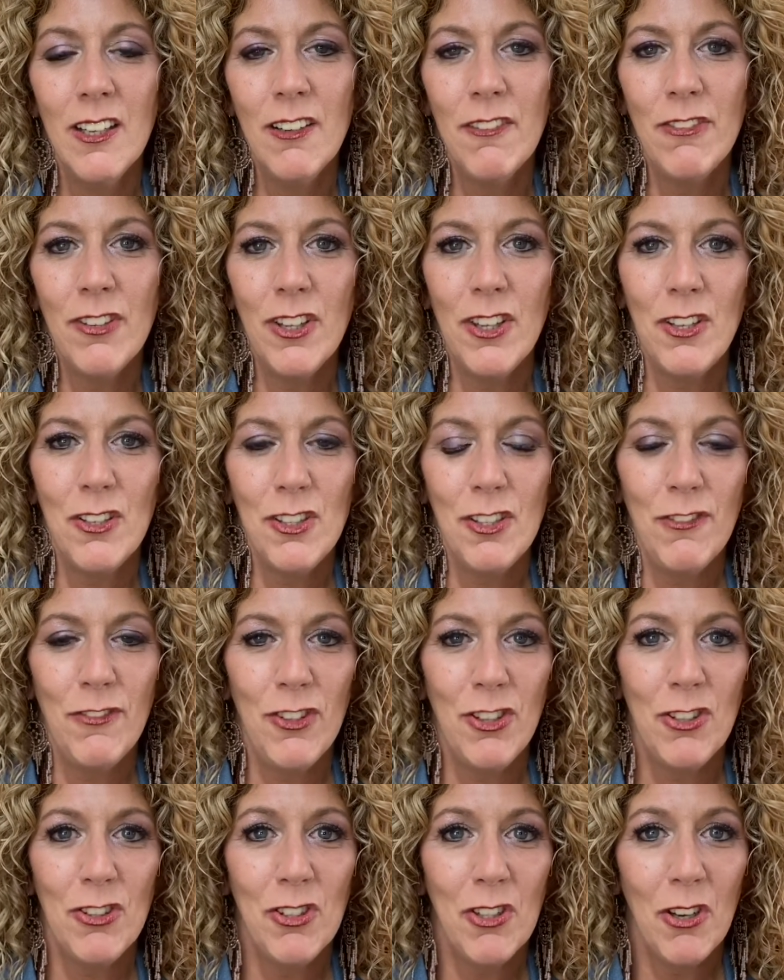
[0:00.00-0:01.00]
For those of
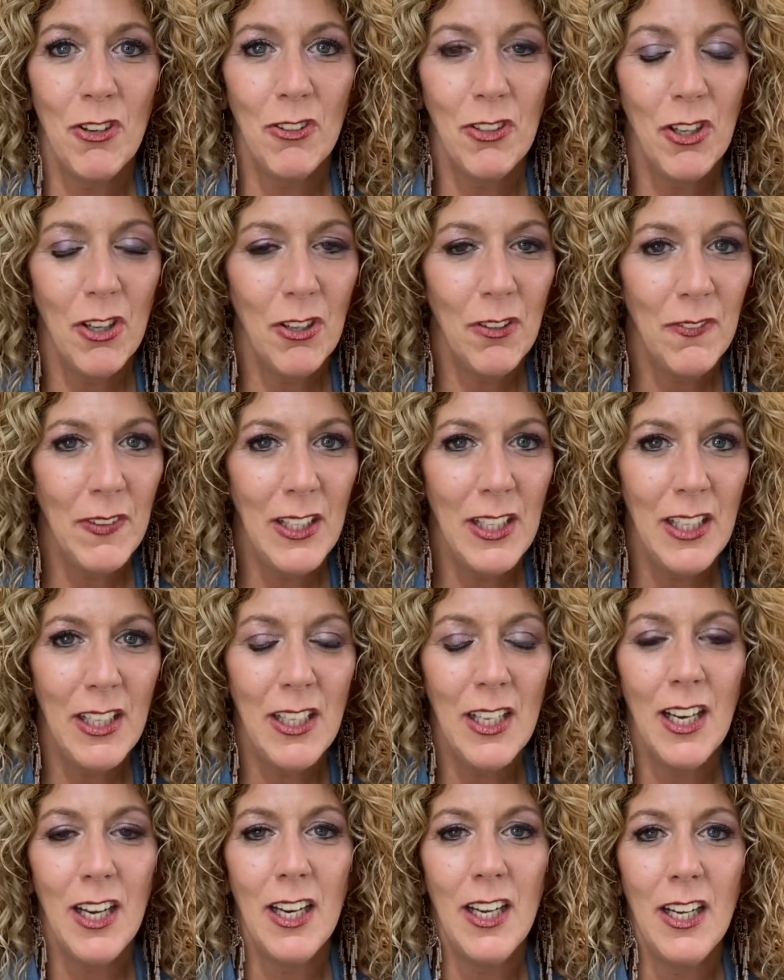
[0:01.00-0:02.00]
you who don't know
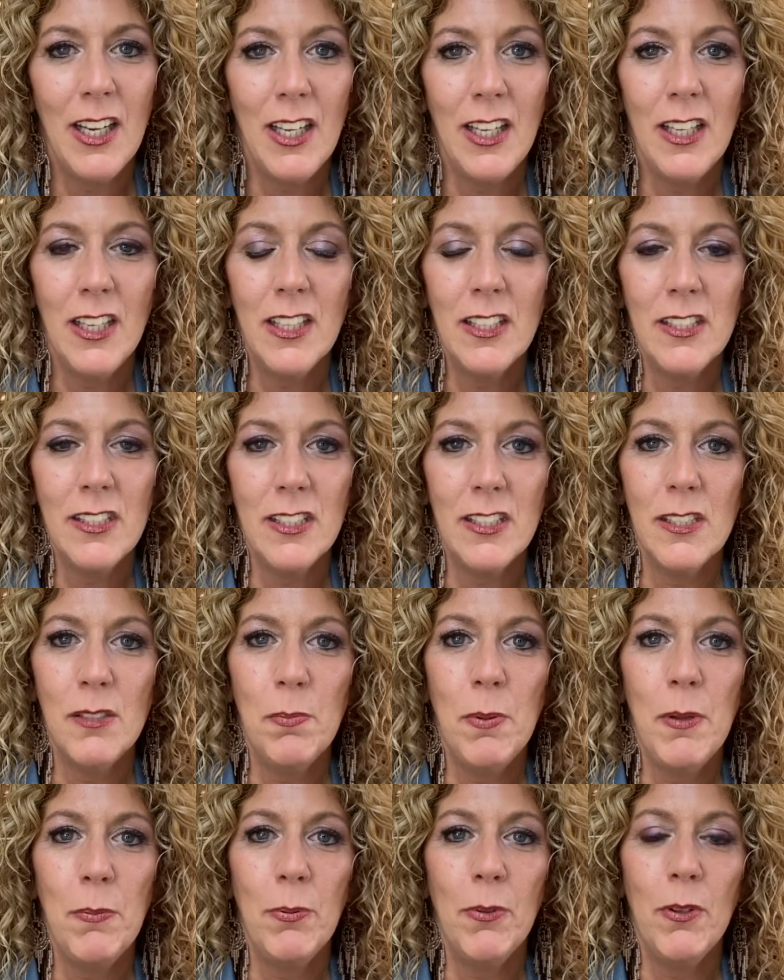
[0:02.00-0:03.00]
me, I assist
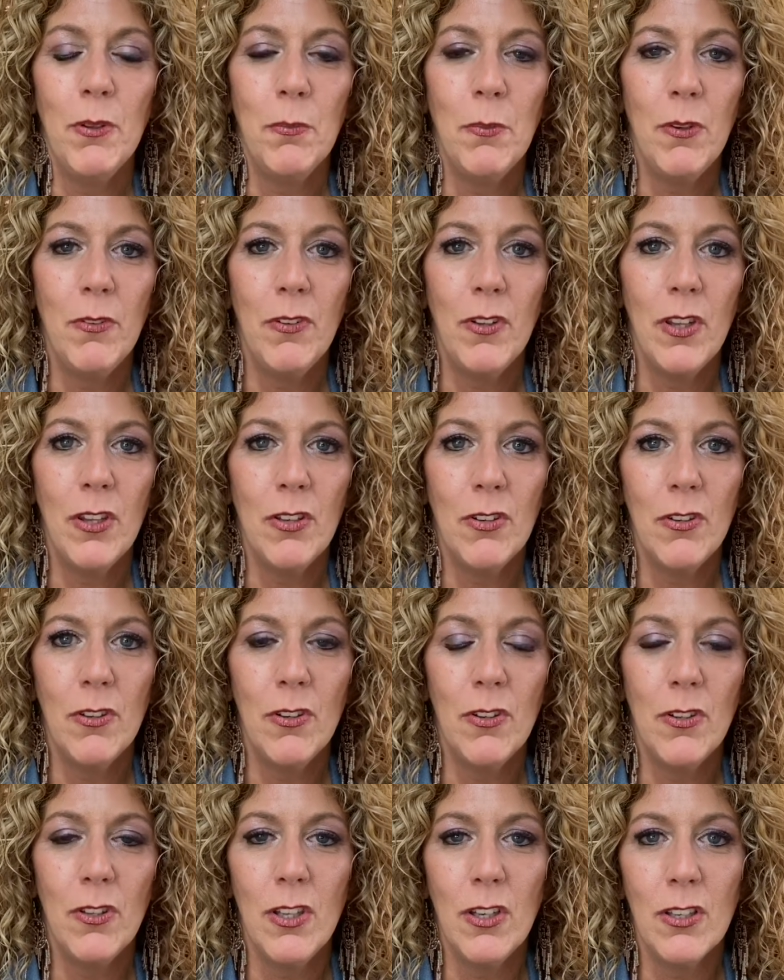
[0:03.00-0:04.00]
people in moving
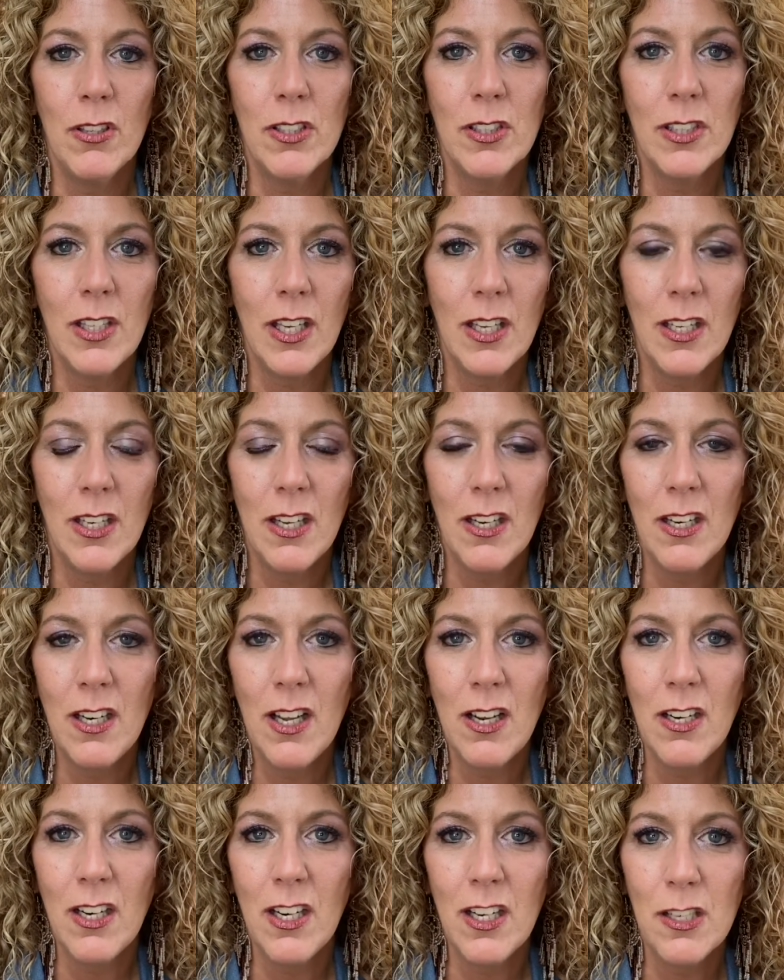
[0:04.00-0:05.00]
through their sudden and
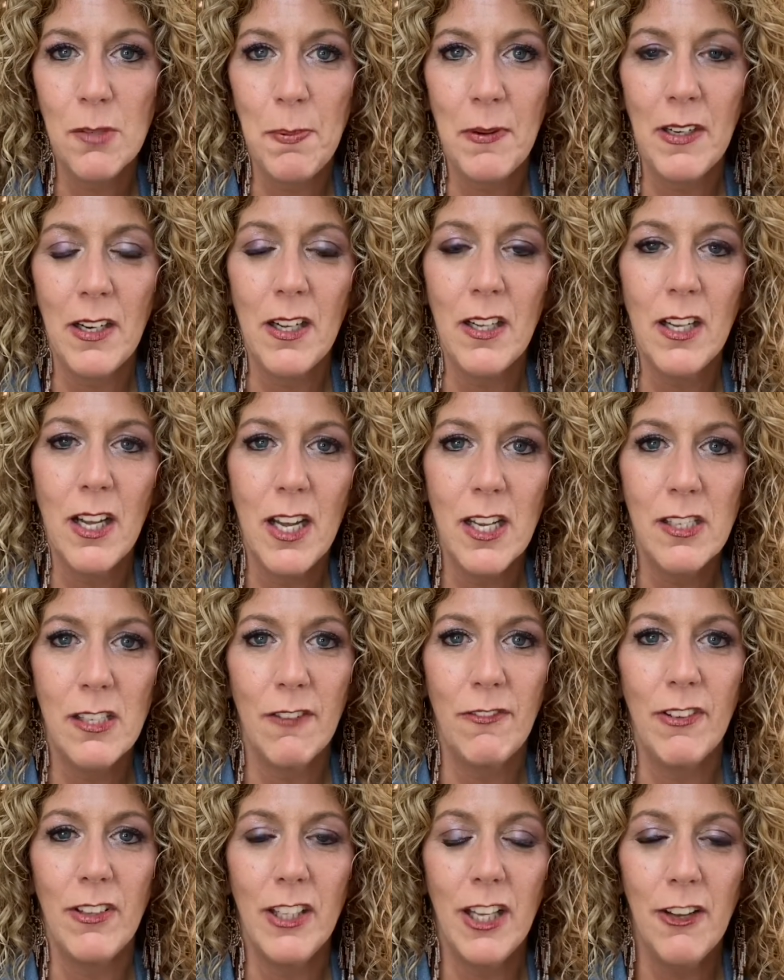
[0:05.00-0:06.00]
unexpected loss
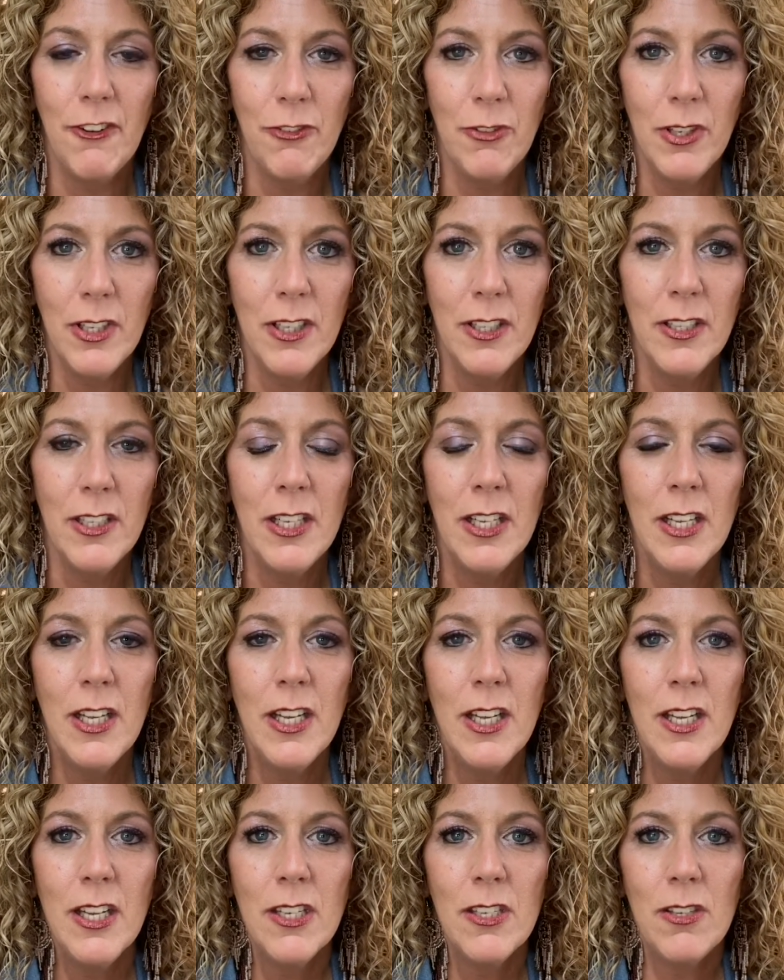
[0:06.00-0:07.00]
of a loved one
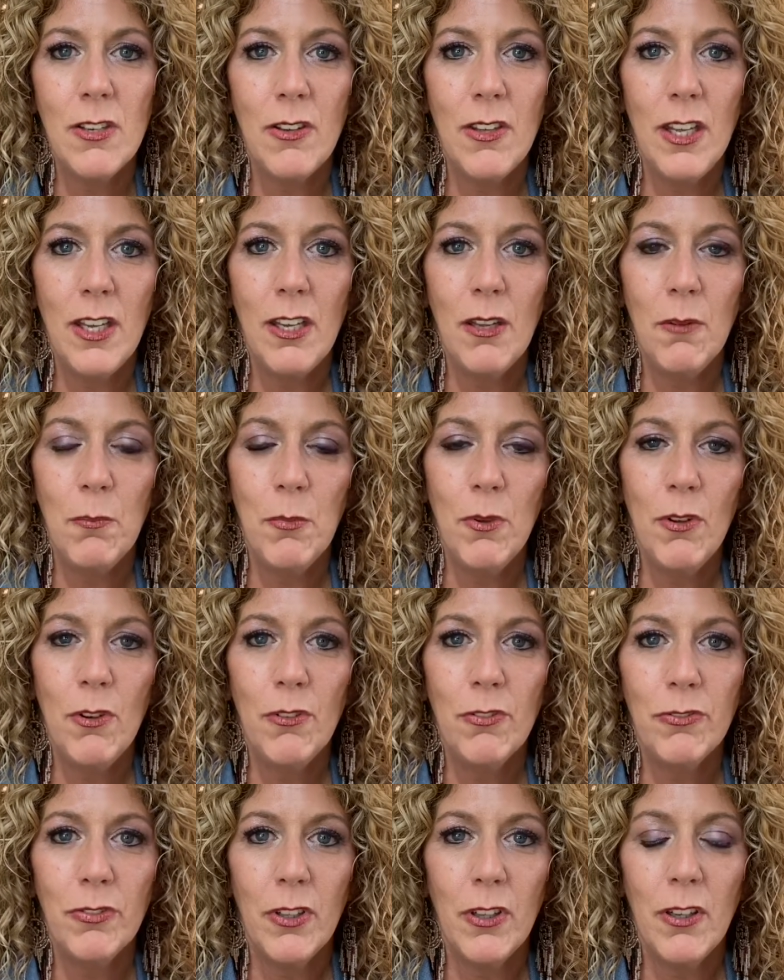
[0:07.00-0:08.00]
so they can move
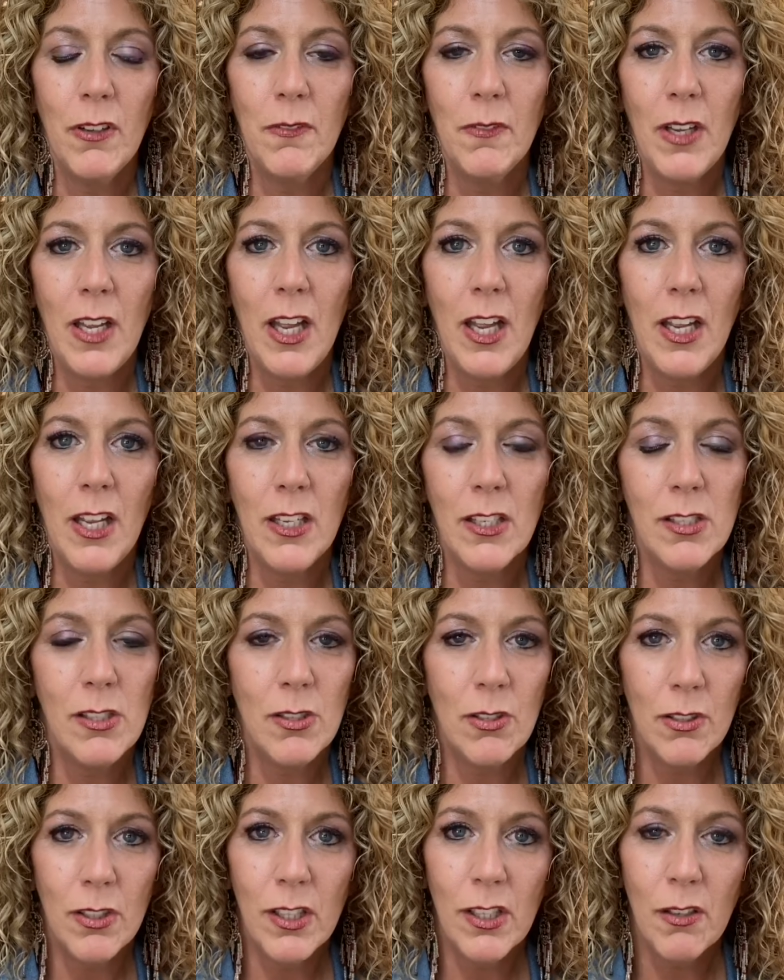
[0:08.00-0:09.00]
from a
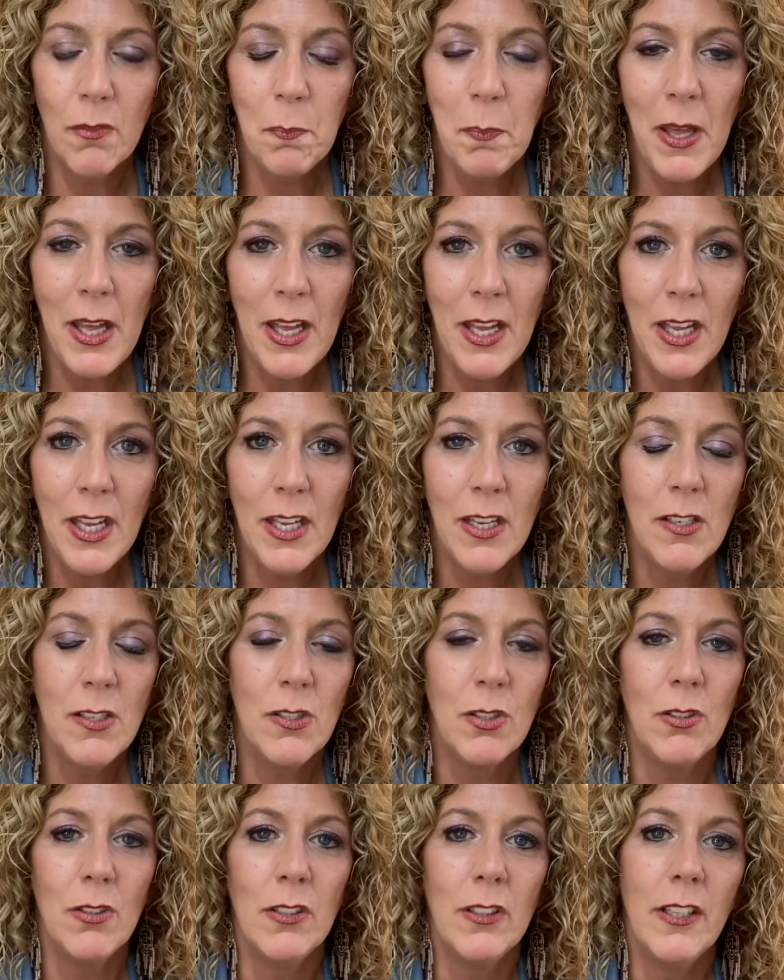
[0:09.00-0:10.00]
story of pain
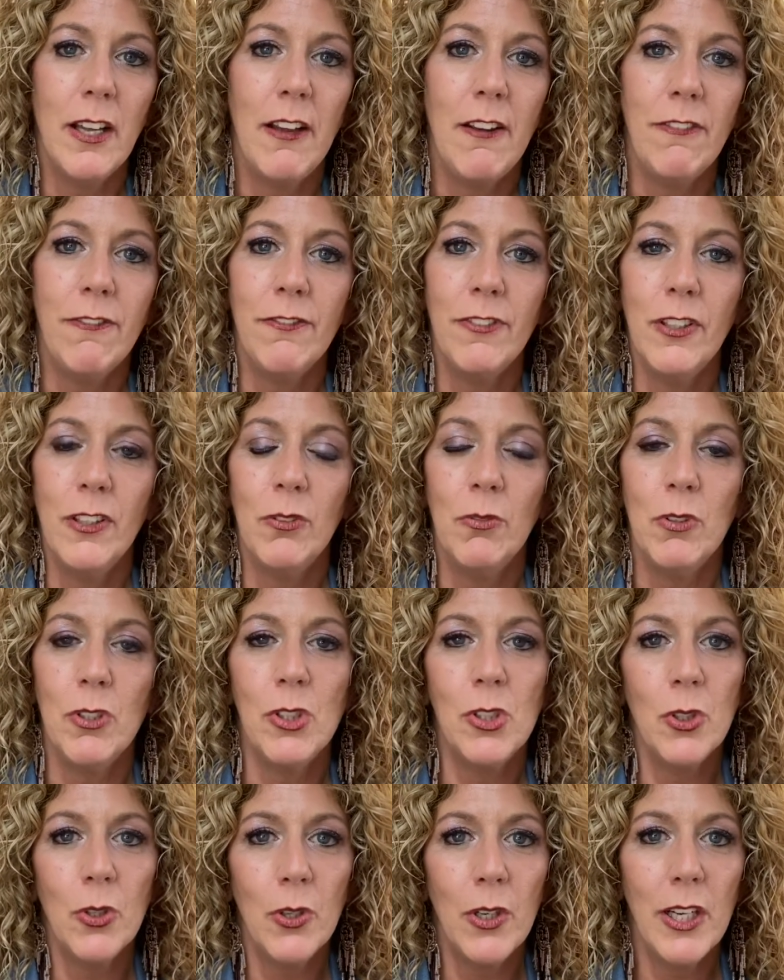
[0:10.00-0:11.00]
to a life filled with
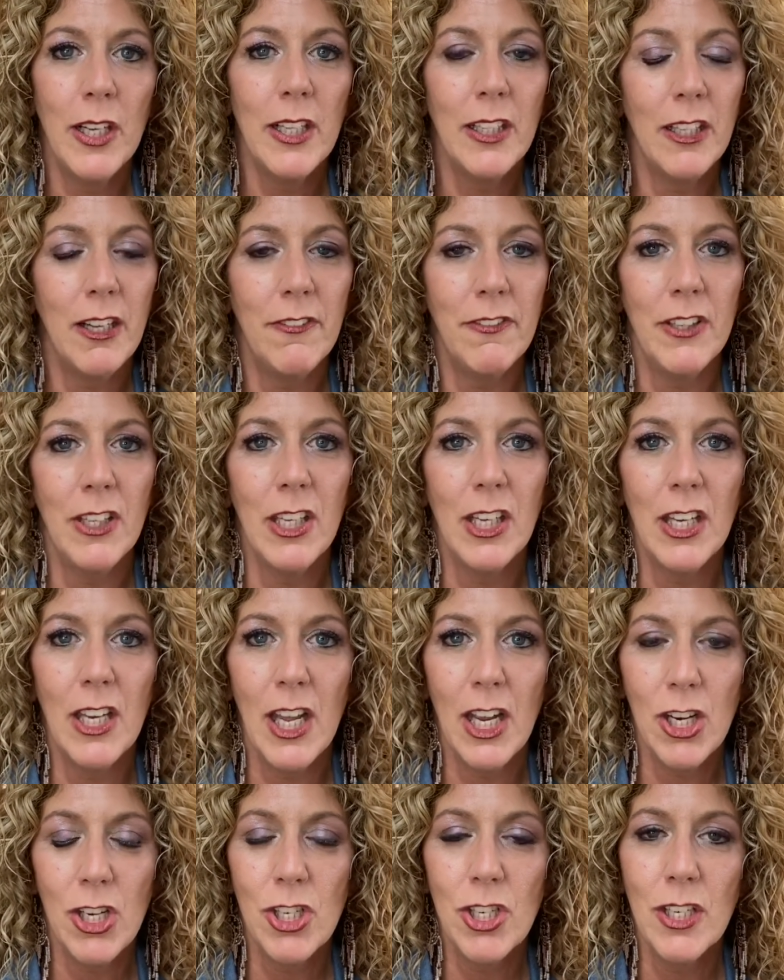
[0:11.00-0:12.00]
joy, love, and
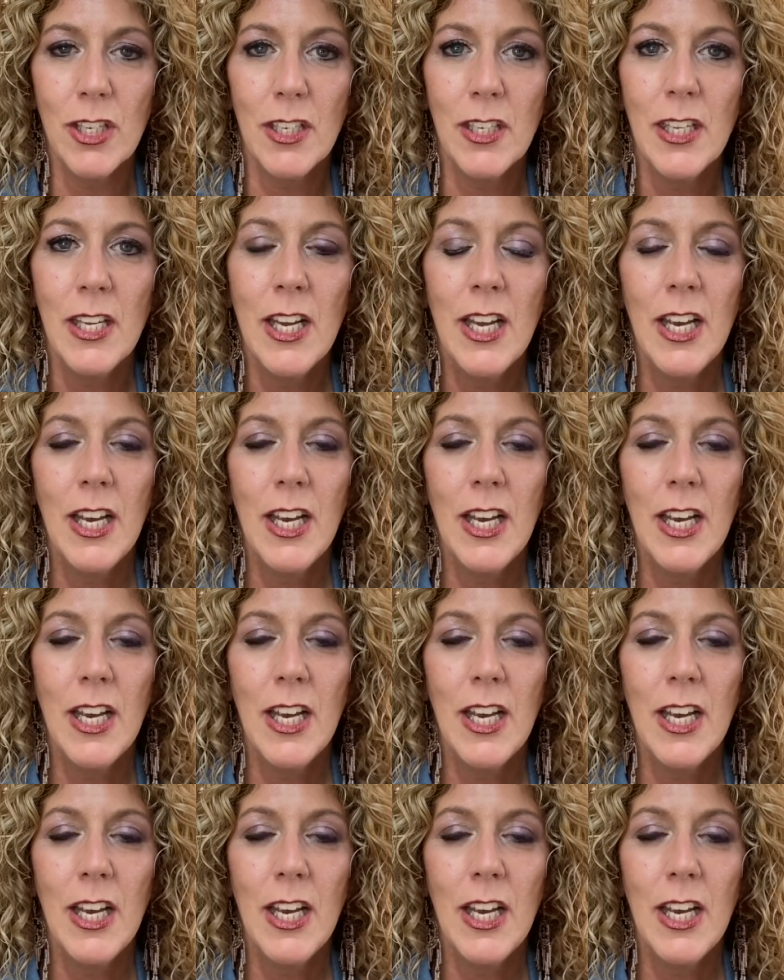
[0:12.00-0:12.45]
connection.